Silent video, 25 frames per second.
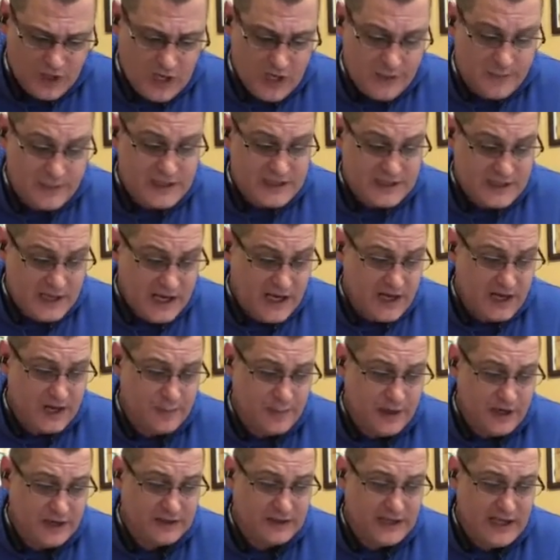I'm excited
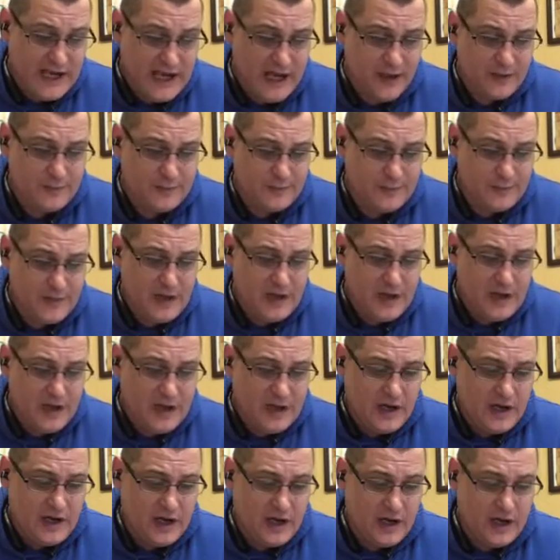about that.
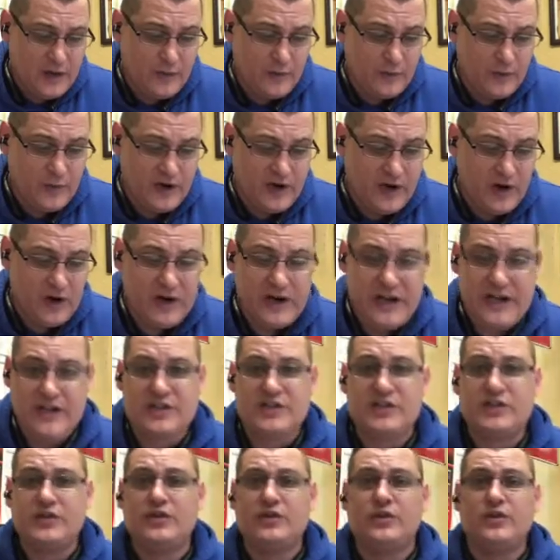We already
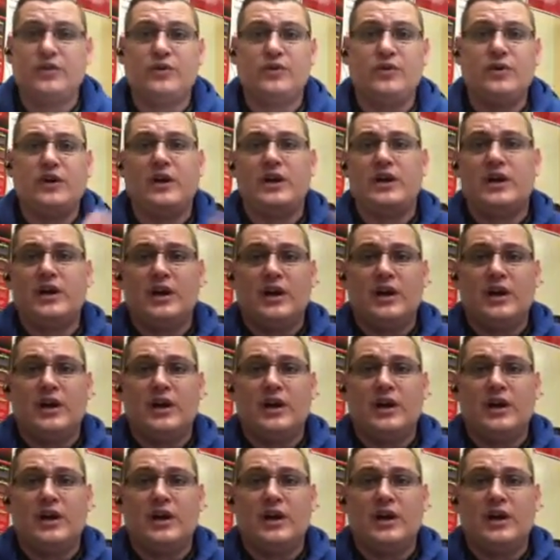do